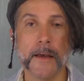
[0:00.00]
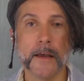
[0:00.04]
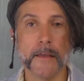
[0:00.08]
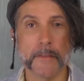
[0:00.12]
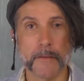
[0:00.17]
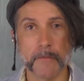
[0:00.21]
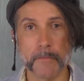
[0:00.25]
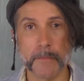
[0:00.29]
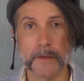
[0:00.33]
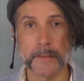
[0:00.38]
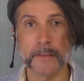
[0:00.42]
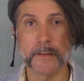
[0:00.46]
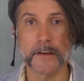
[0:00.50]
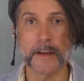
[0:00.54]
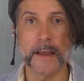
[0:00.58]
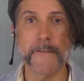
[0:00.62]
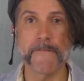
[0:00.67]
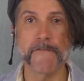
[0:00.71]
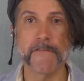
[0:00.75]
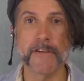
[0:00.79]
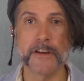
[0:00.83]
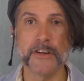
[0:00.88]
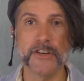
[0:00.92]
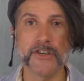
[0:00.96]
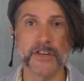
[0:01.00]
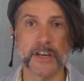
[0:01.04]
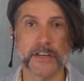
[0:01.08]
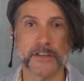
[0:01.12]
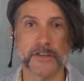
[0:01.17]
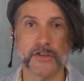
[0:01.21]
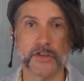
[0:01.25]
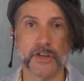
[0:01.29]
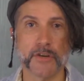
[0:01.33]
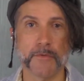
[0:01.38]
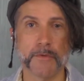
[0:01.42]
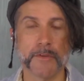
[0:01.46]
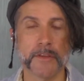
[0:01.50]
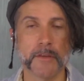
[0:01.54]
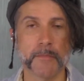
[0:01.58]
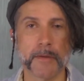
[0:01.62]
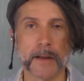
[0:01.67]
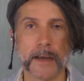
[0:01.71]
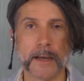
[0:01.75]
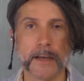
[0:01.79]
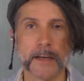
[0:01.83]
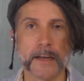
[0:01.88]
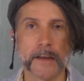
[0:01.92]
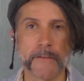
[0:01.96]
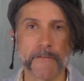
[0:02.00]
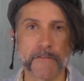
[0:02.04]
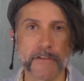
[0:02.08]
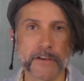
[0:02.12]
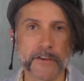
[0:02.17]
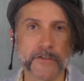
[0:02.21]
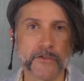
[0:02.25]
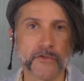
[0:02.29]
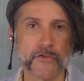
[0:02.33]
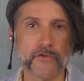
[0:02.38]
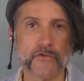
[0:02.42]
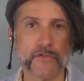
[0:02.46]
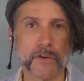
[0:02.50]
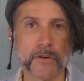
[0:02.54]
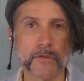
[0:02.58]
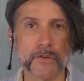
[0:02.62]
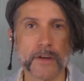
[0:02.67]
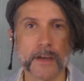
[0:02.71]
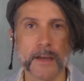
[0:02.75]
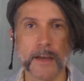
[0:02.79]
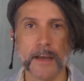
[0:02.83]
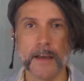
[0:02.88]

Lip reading: that mean that every gesture with the plane, every stroke,